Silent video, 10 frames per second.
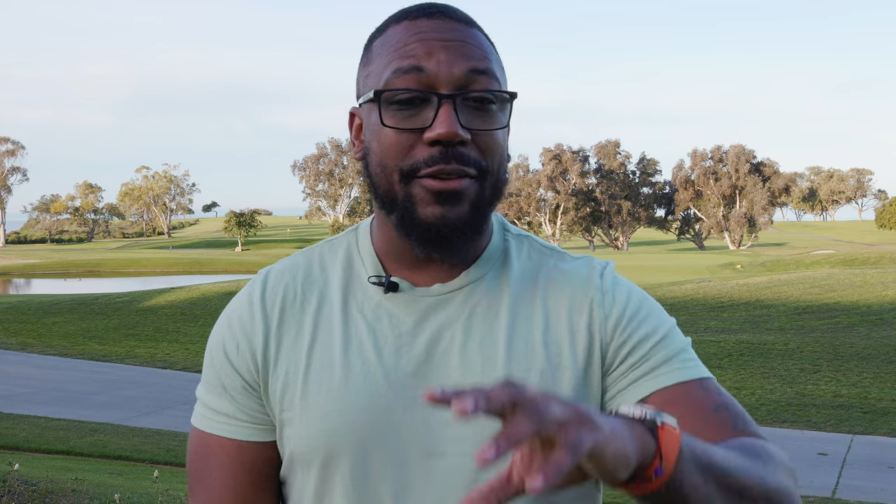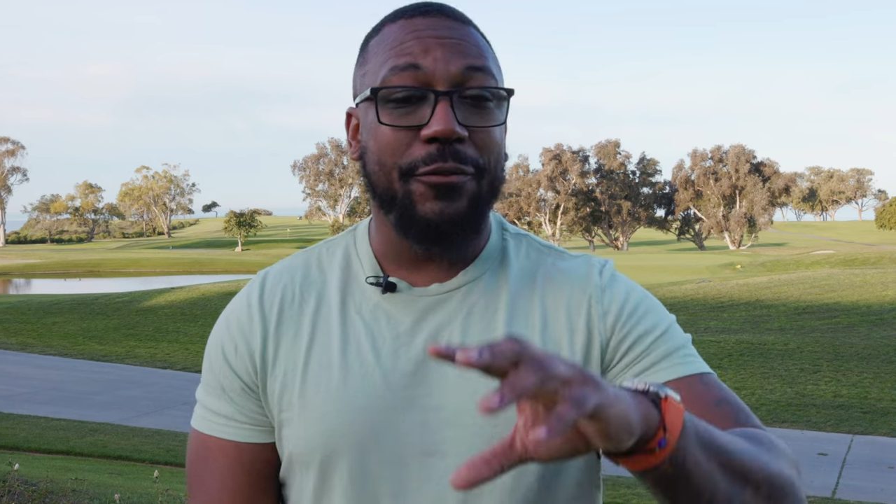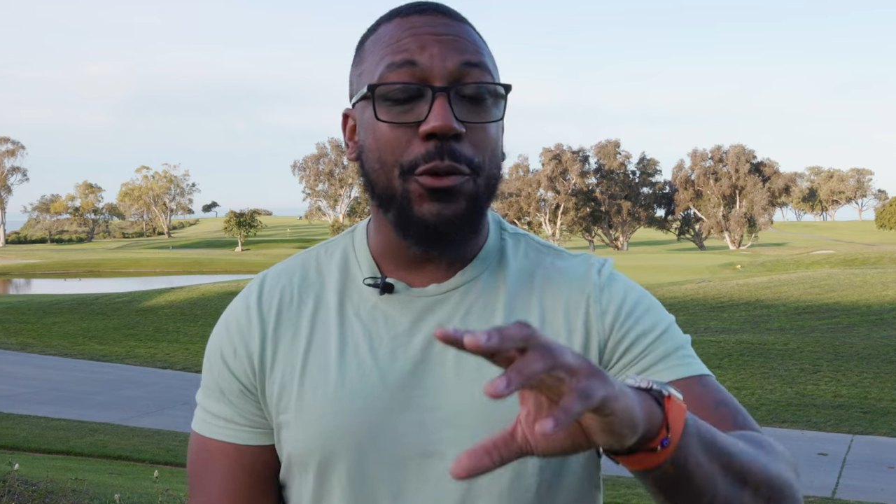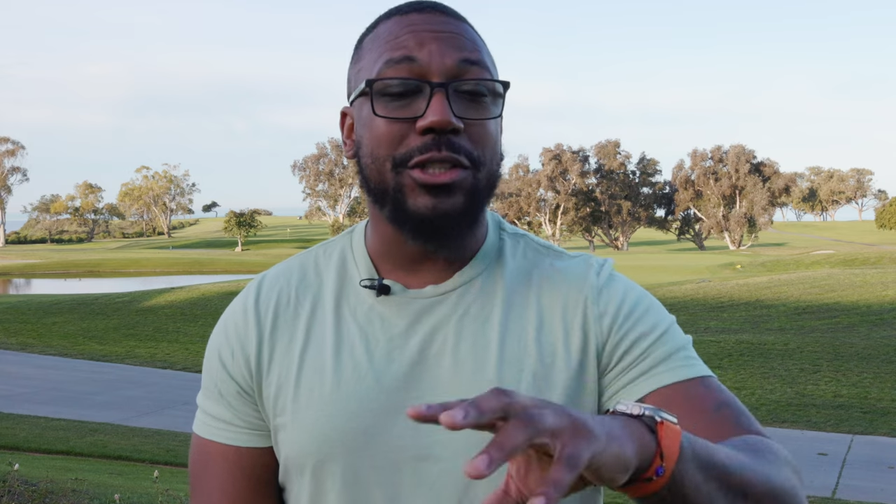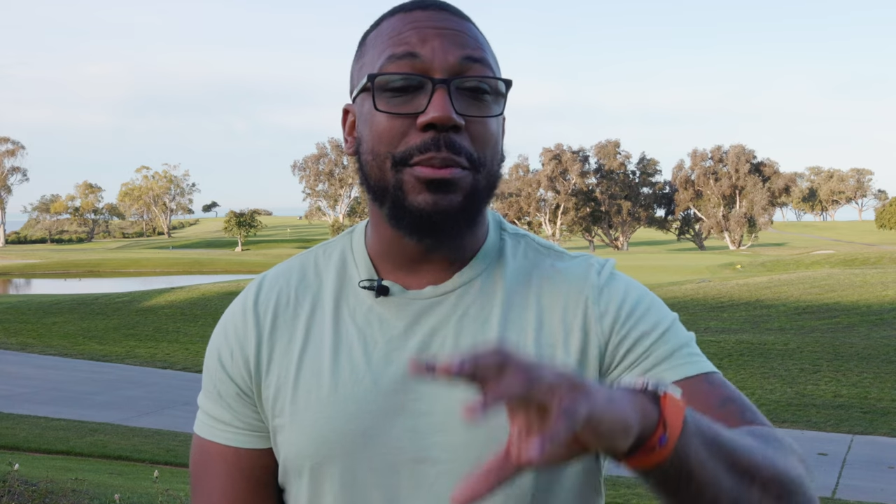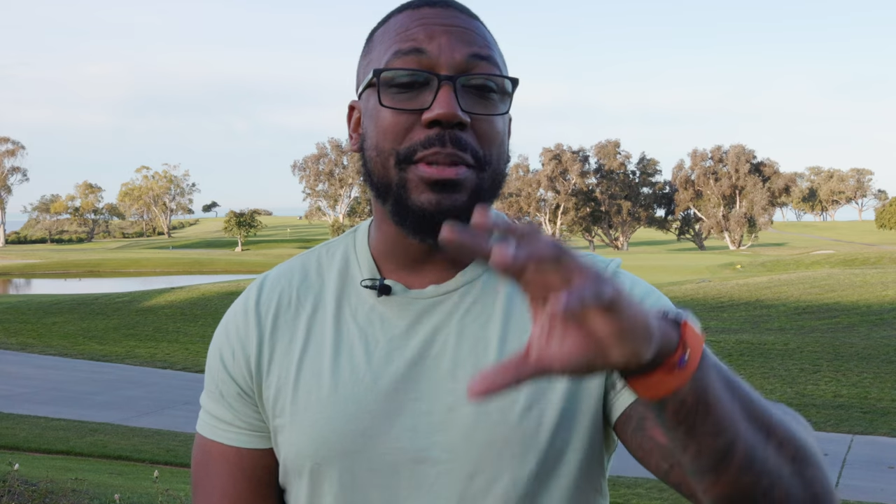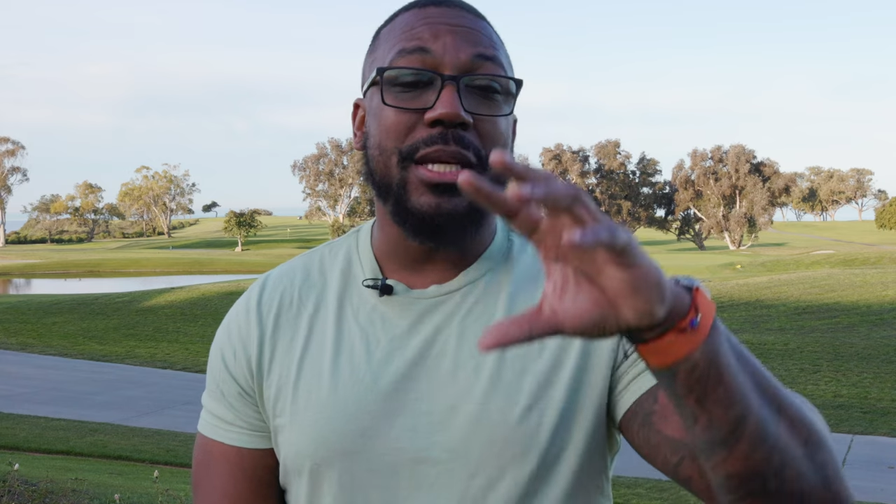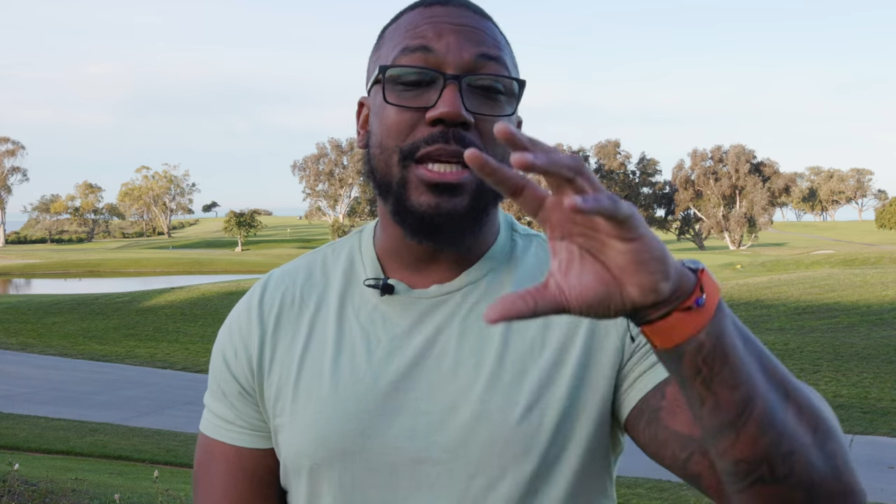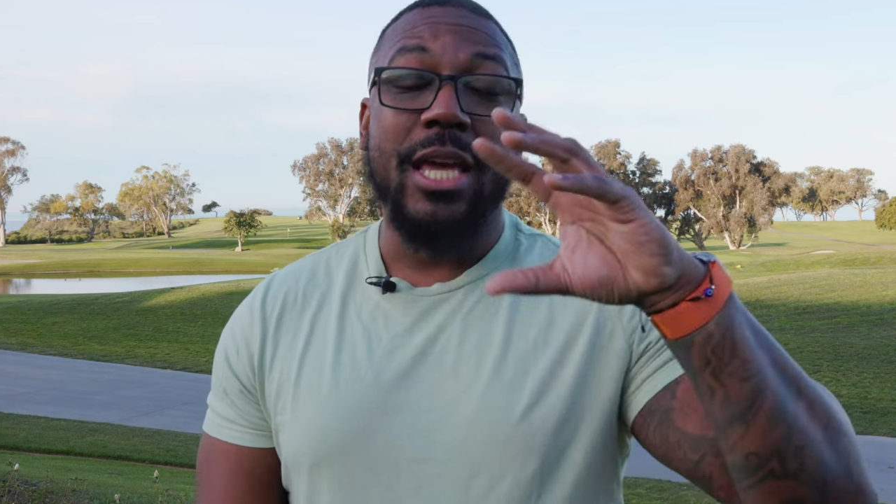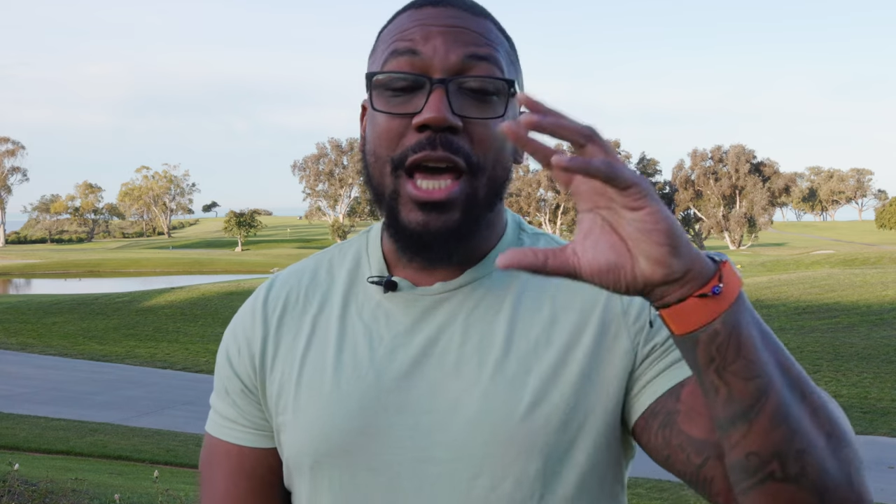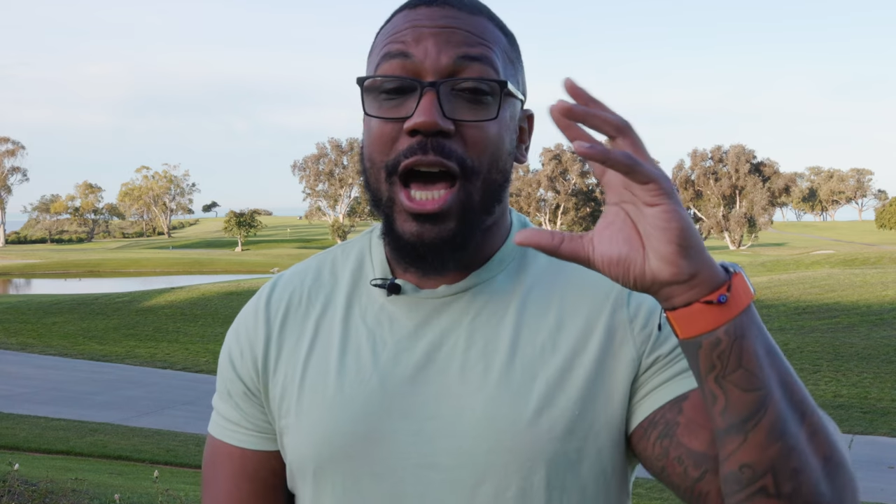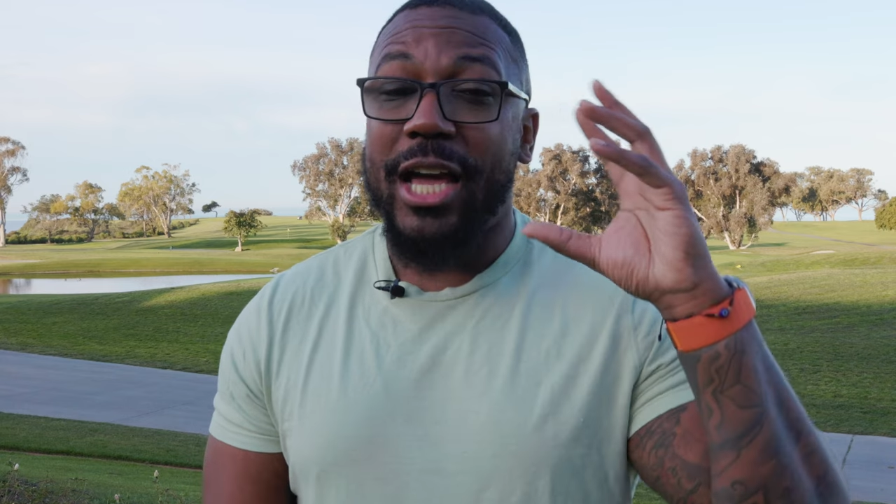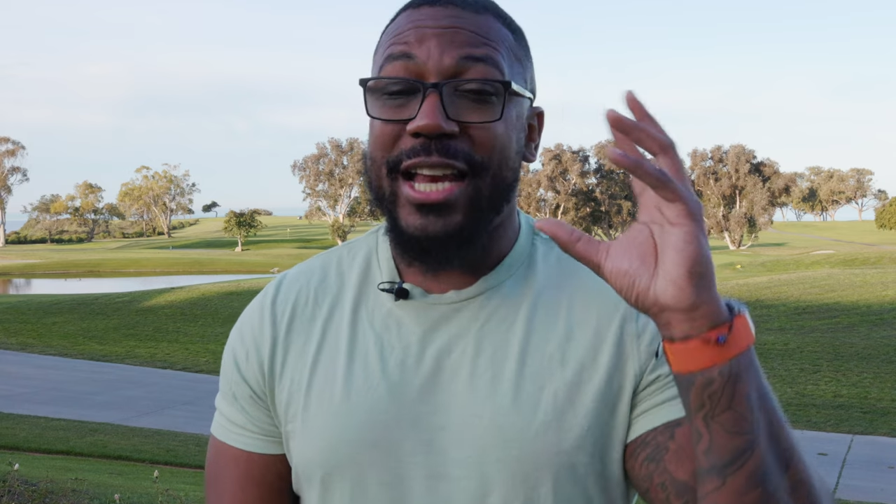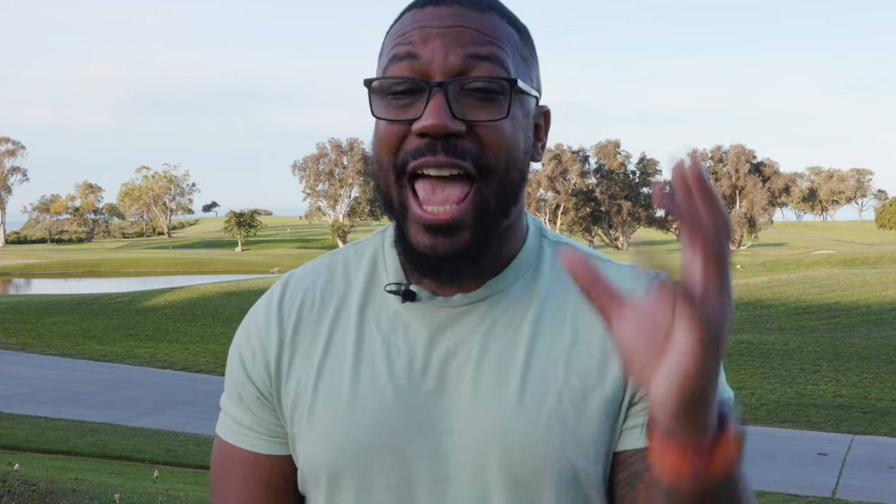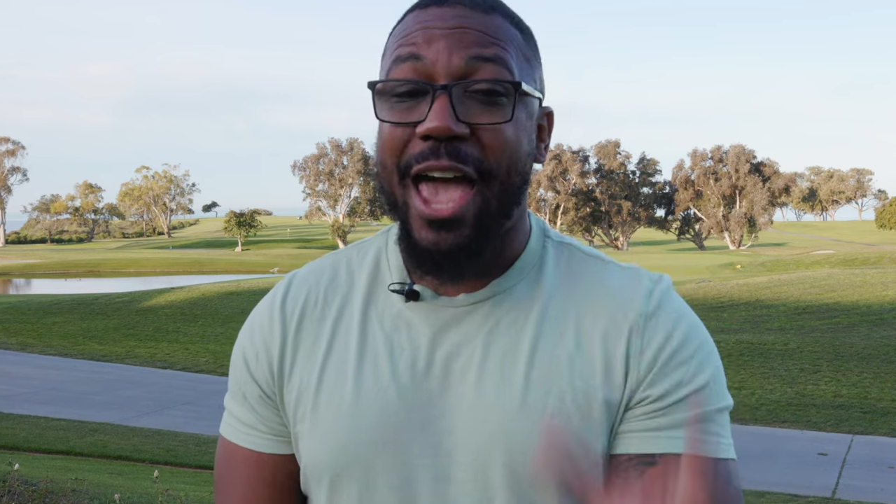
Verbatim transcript: for it to be an